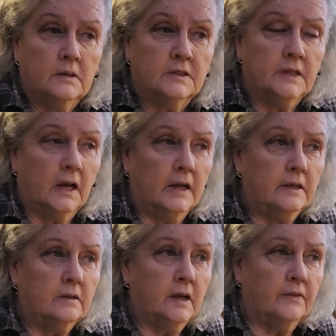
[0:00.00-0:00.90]

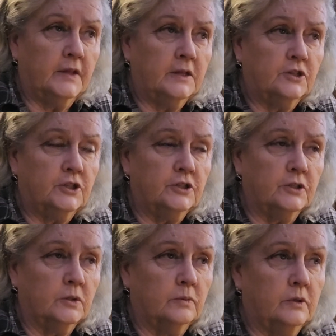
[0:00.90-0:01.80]
site. I think she's
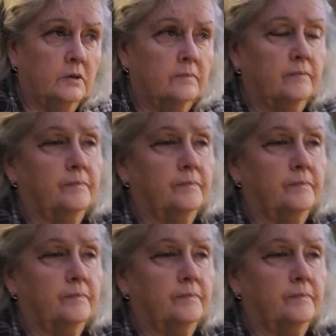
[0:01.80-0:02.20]
on